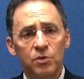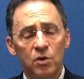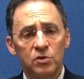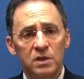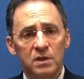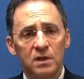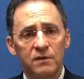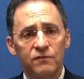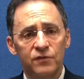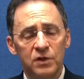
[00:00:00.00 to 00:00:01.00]
protein
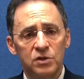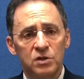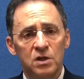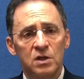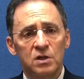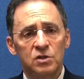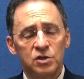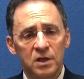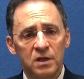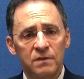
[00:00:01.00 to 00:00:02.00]
like fish,
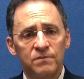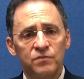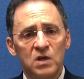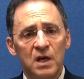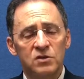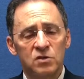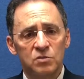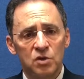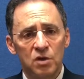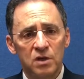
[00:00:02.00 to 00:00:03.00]
chicken, and some
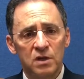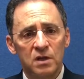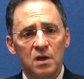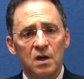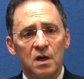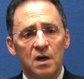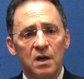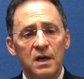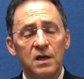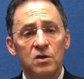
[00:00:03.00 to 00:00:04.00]
turkey
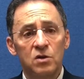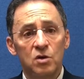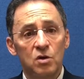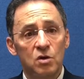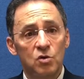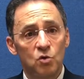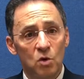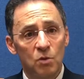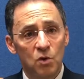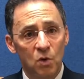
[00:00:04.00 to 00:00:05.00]
in
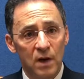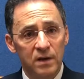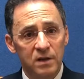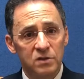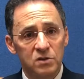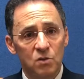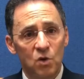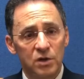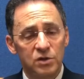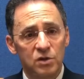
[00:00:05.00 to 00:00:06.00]
normal quantities,
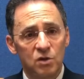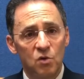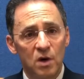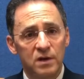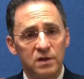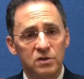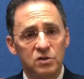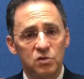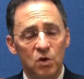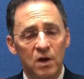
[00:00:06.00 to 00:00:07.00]
watching your quantities
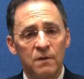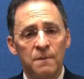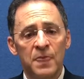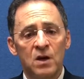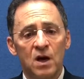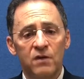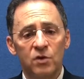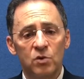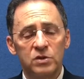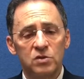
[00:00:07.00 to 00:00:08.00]
as well. I've
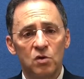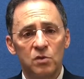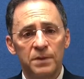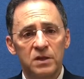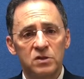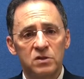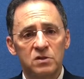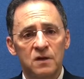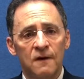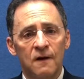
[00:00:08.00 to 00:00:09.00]
always told
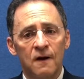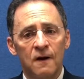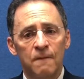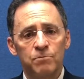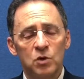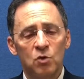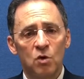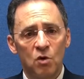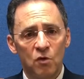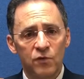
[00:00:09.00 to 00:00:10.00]
patients who
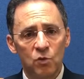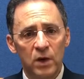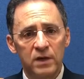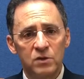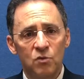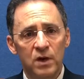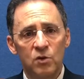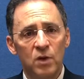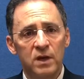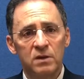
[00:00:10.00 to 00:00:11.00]
are overweight right
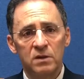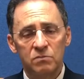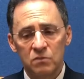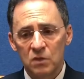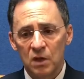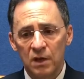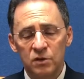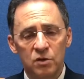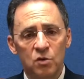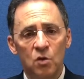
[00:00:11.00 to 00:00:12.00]
away, cut
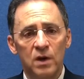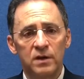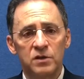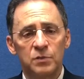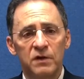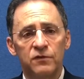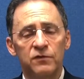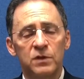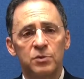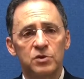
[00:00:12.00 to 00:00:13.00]
your quantities by
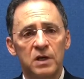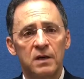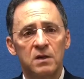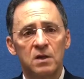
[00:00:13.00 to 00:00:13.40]
50%.